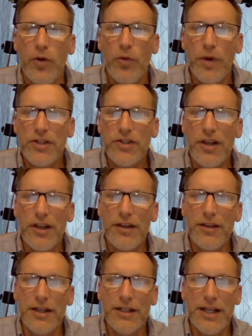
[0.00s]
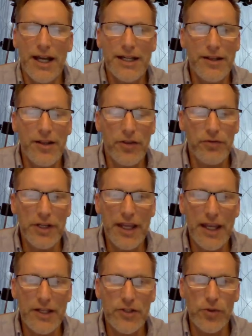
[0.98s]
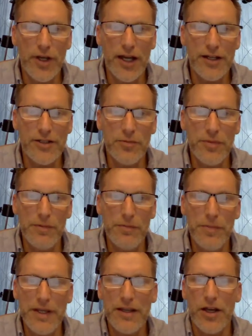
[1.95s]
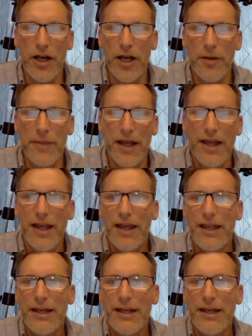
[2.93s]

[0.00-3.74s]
which the 9 and the 3 cancel out to become